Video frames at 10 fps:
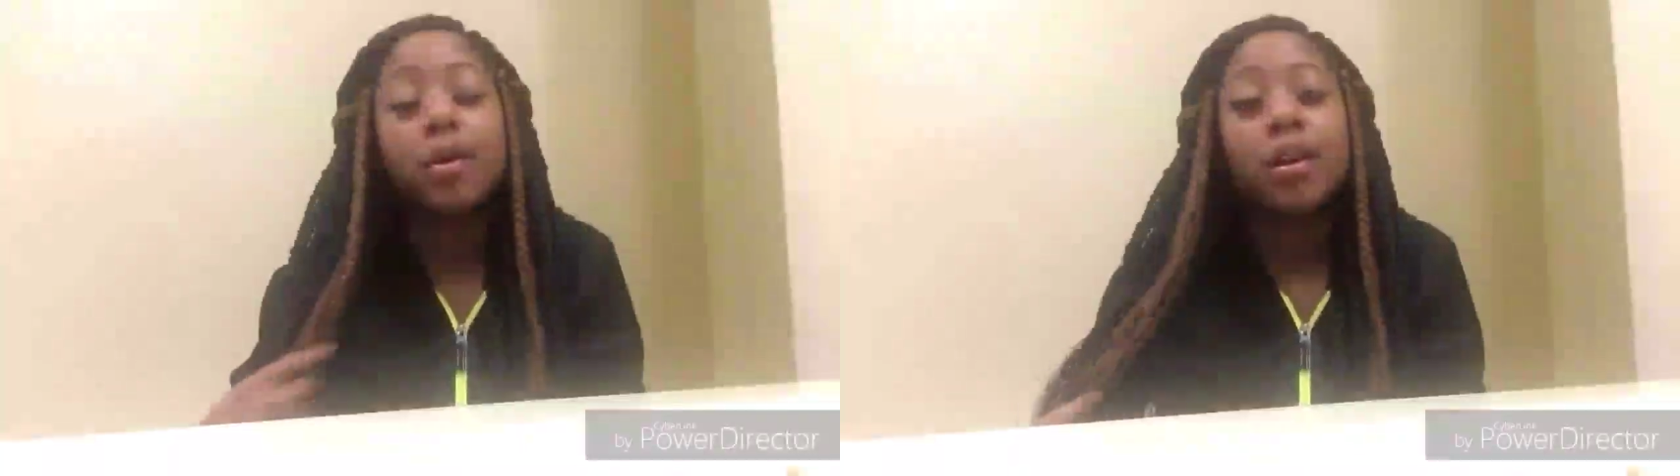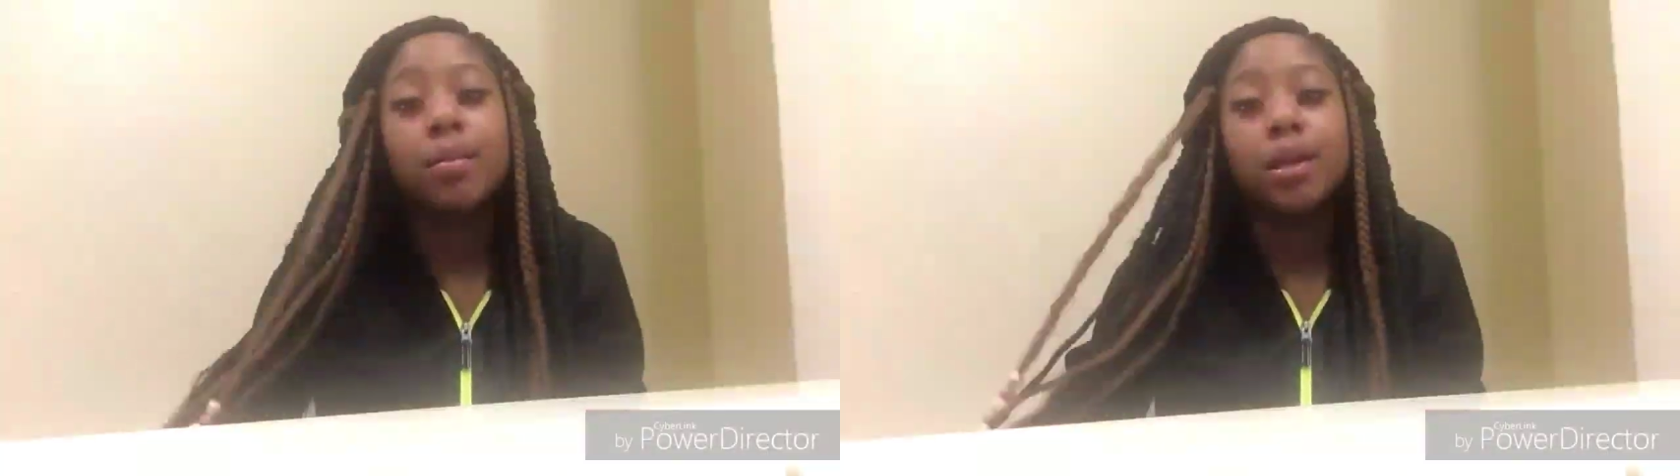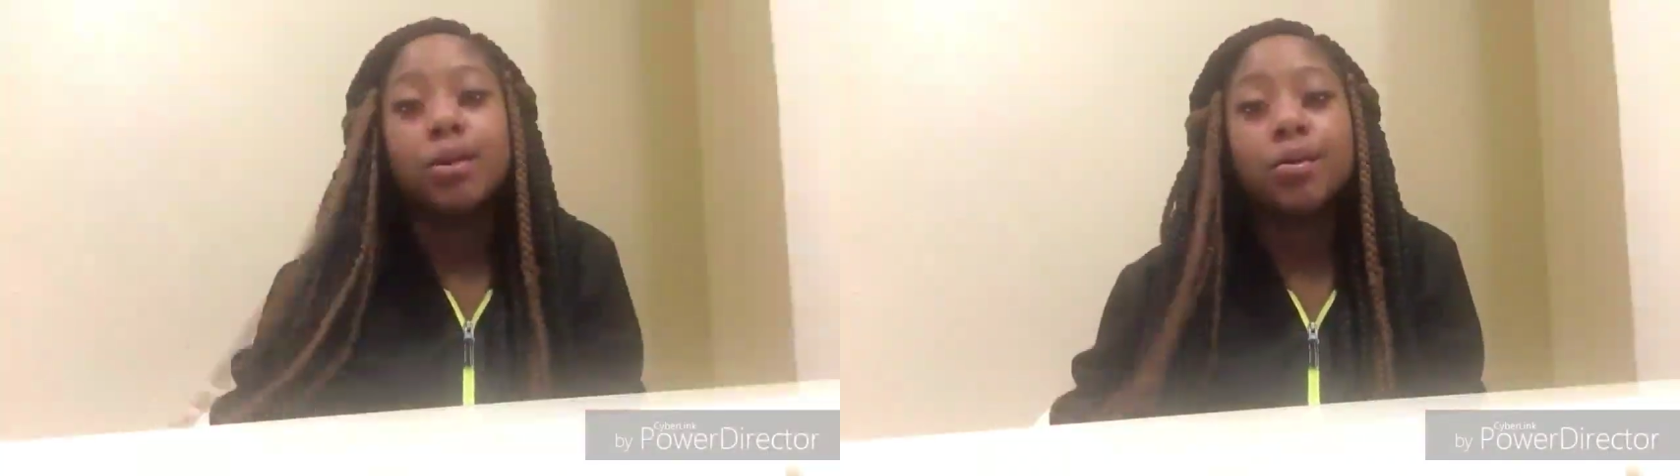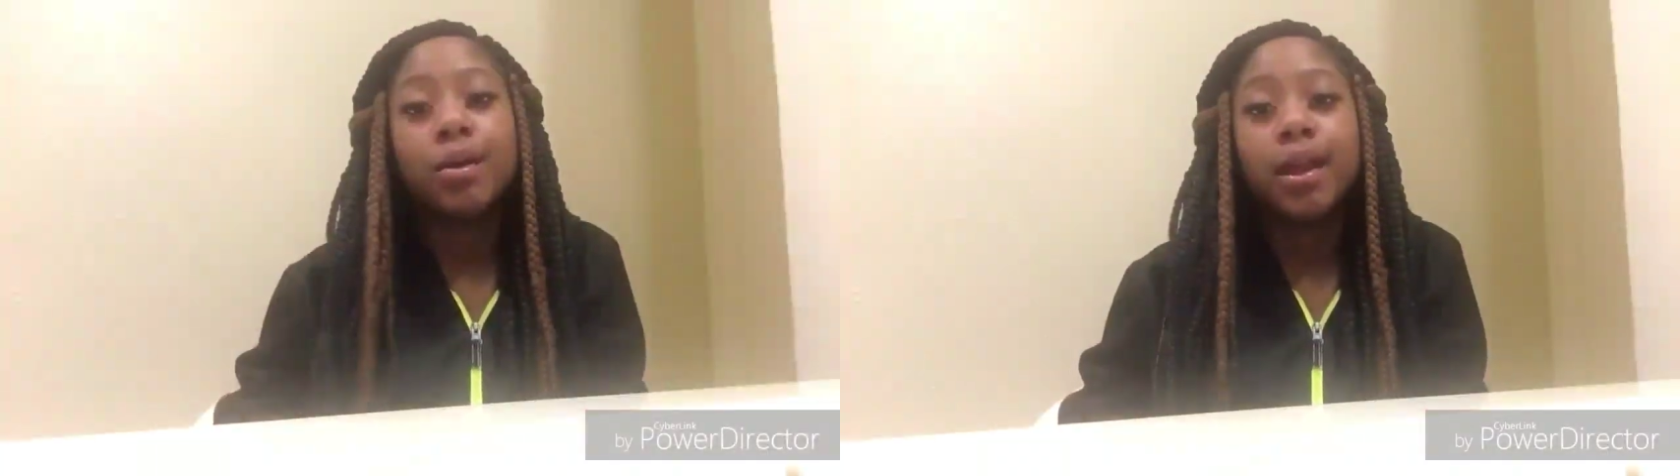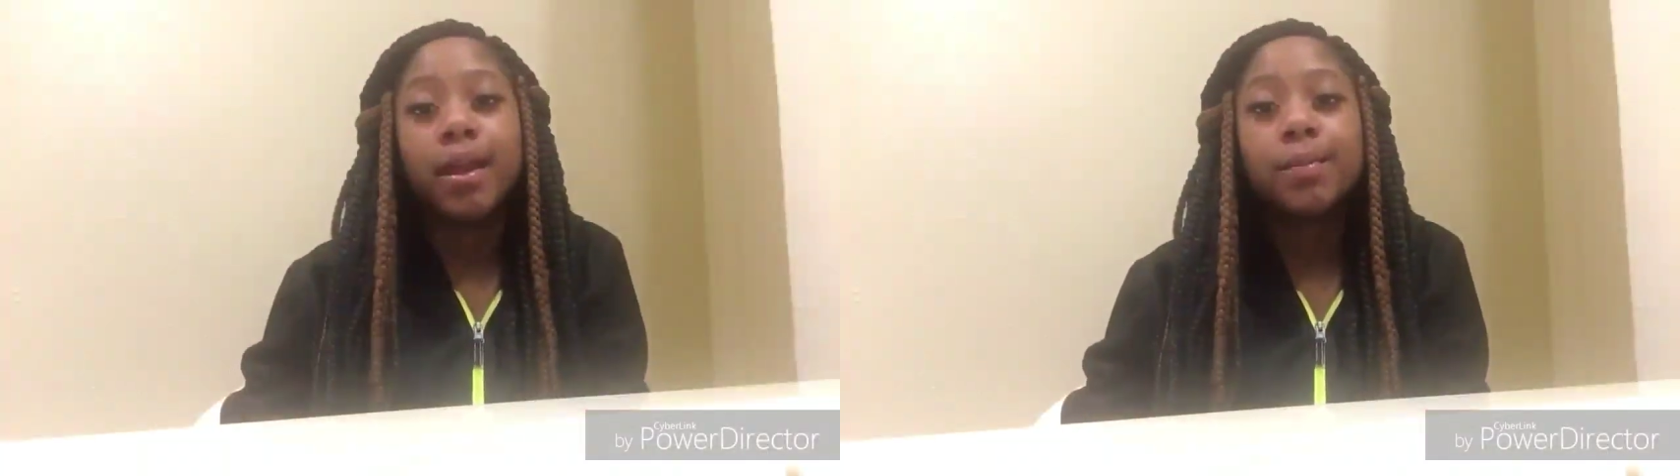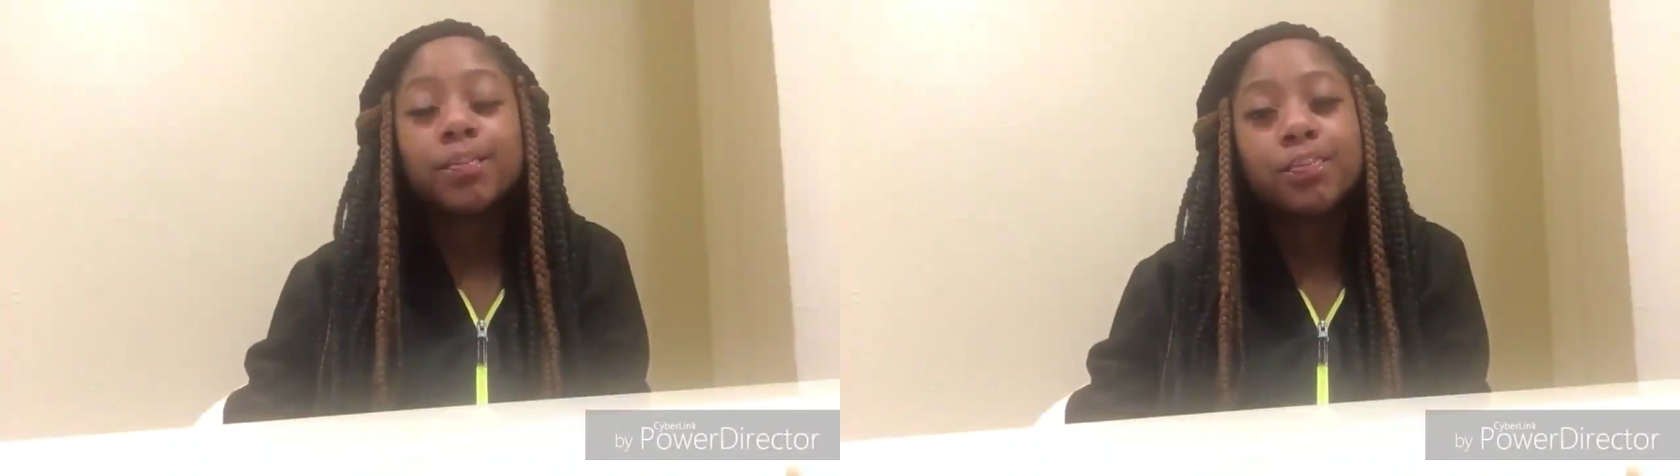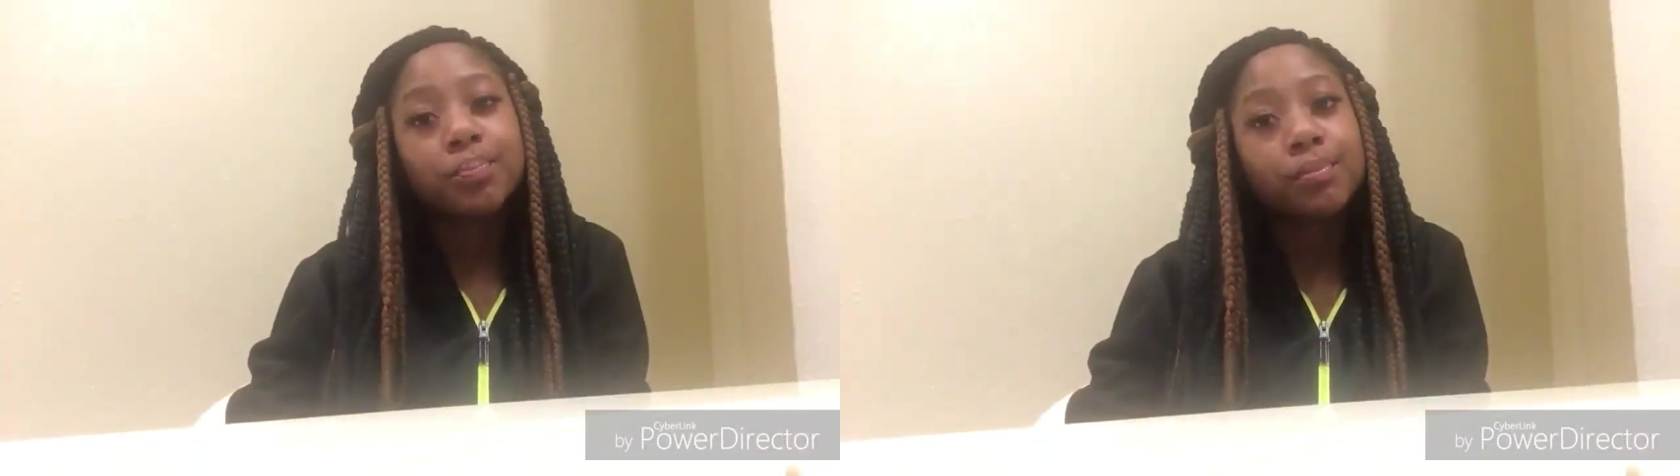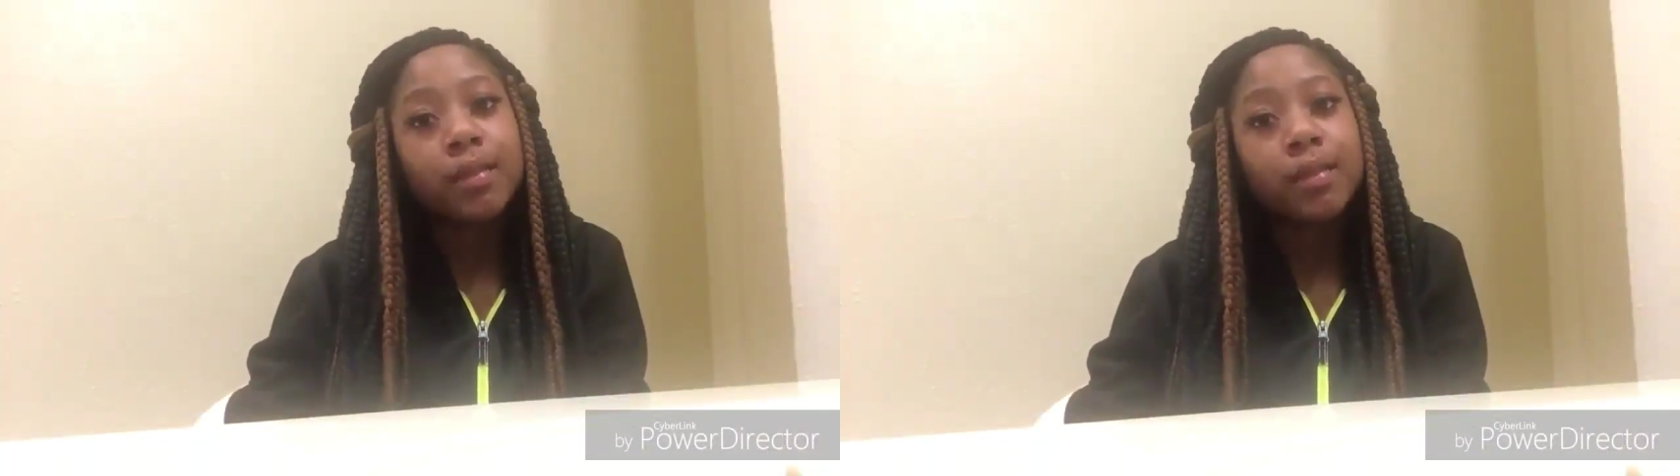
I'm going to be doing